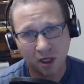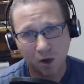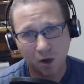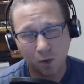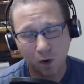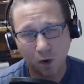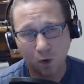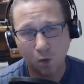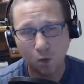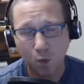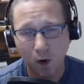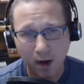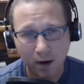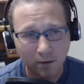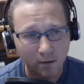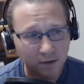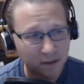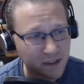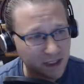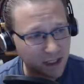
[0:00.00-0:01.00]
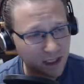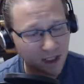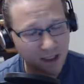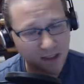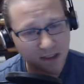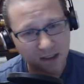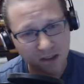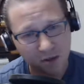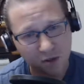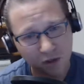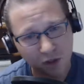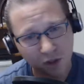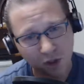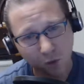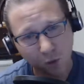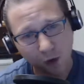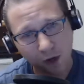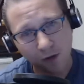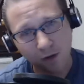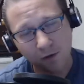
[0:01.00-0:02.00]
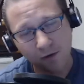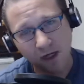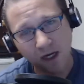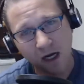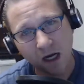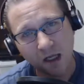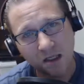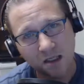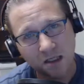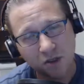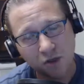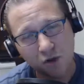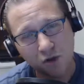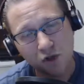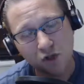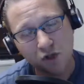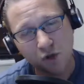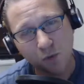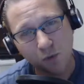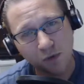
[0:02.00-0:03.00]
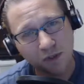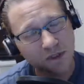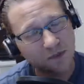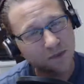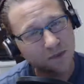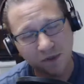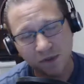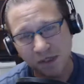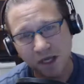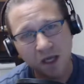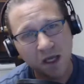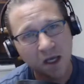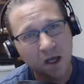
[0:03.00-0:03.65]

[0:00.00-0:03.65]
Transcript: Well, where is the Constitution? Where are the constitutional principles